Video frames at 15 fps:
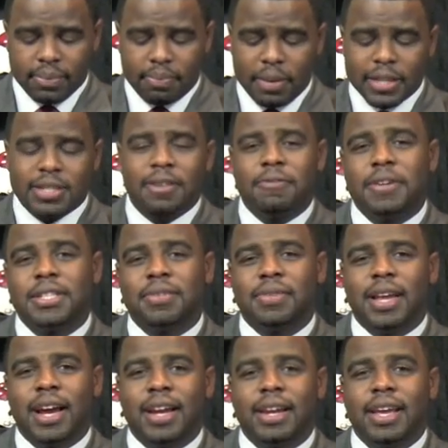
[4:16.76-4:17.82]
Best defensive
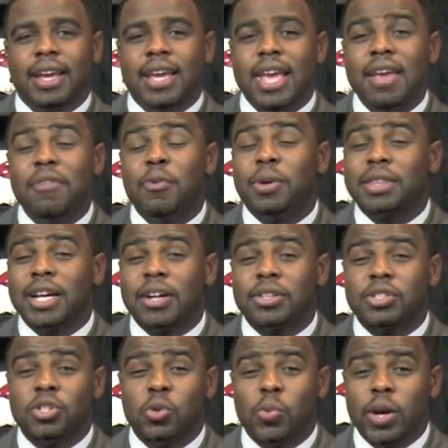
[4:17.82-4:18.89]
line, even without
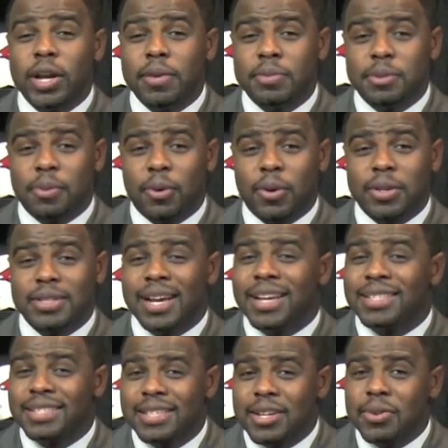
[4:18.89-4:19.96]
the two Williams boys, I
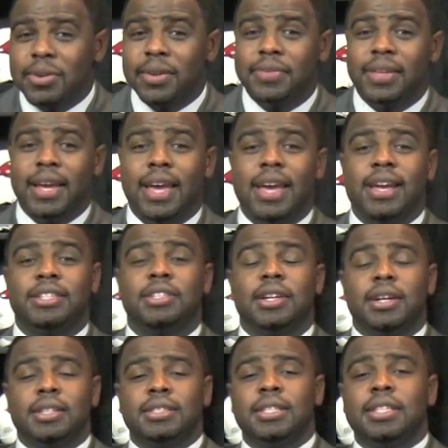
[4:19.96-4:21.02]
still give the edge
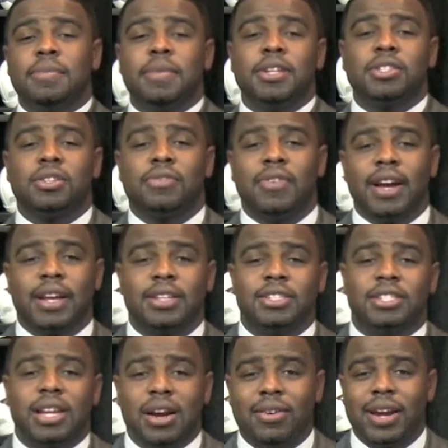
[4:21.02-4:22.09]
to the Minnesota
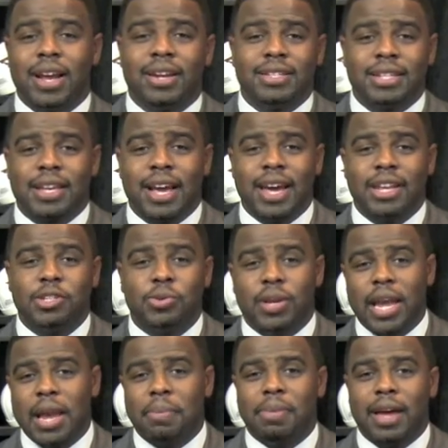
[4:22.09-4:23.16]
Vikings. Jared Allen's a guy that you
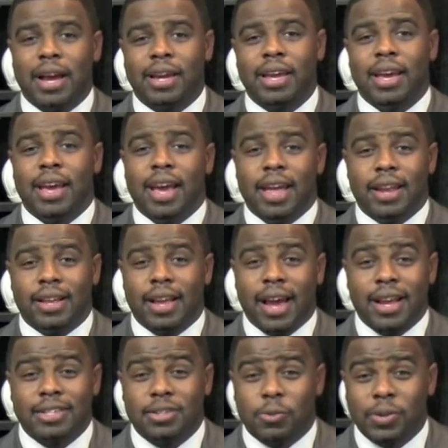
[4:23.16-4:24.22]
can't block and a
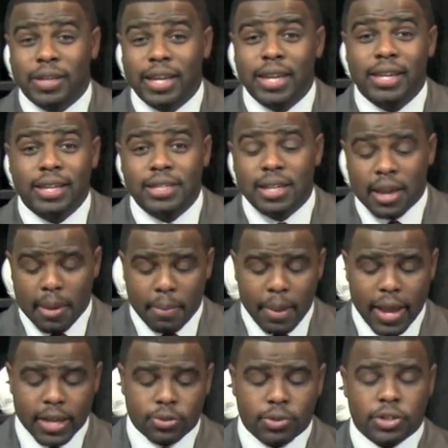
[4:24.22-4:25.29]
guy that's a relentless
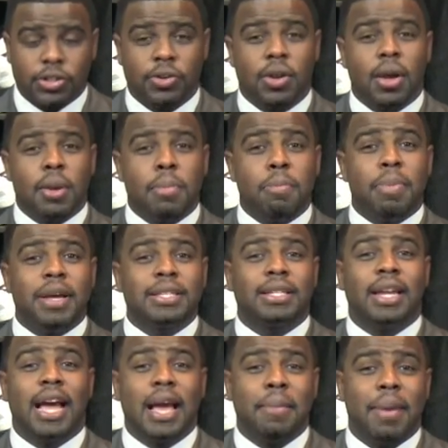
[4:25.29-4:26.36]
pass rusher. Best
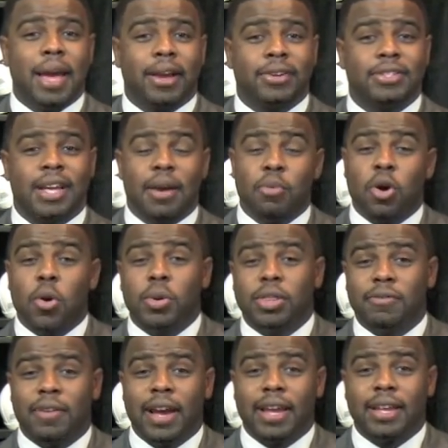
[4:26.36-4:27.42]
linebackers, I'm going with
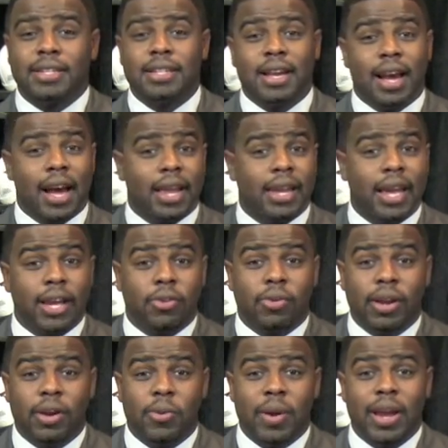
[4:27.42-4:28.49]
the Vikings. I like
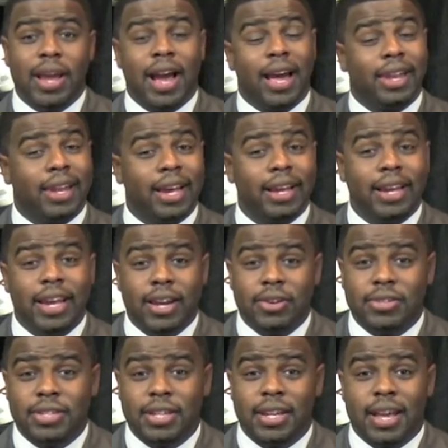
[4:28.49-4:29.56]
Greenway, I like
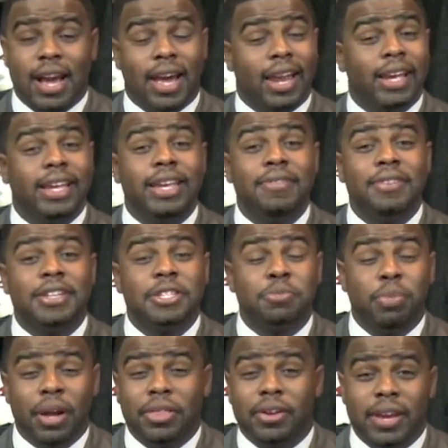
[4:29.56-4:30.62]
Henderson, I like even his
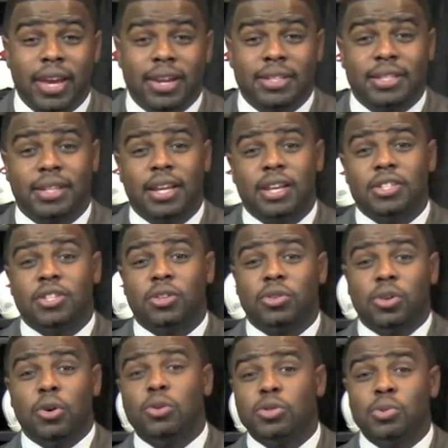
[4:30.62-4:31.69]
brother Henderson. So
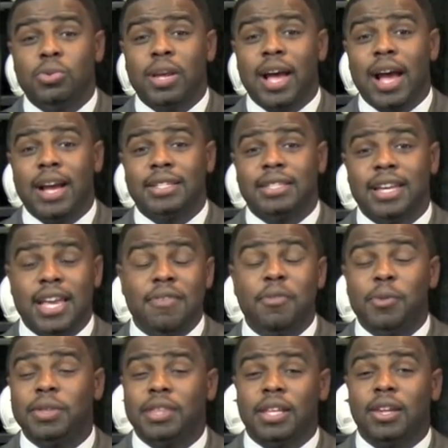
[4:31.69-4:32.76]
those two guys,
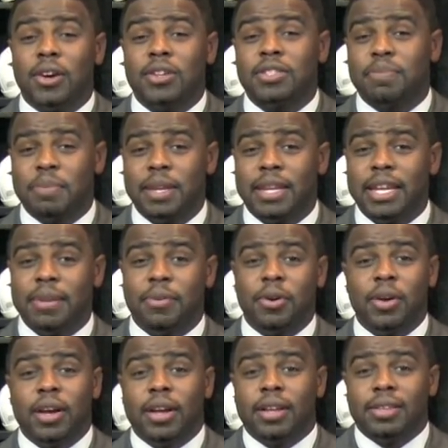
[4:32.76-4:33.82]
even with the loss of Ben
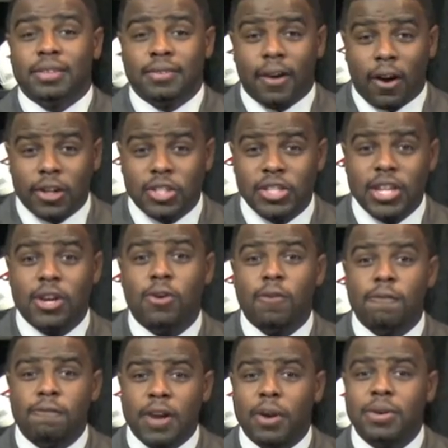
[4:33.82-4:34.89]
Lieber, are
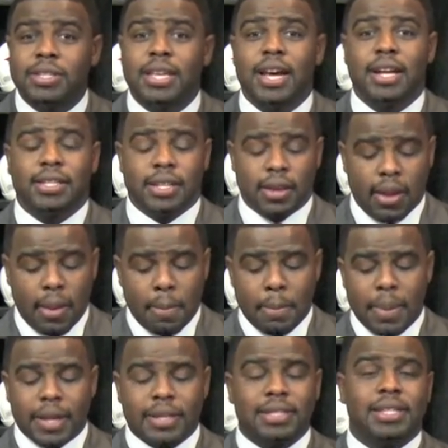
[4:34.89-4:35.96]
still very talented.
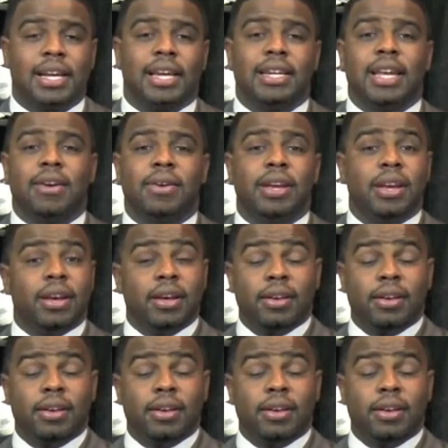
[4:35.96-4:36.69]
Best secondary,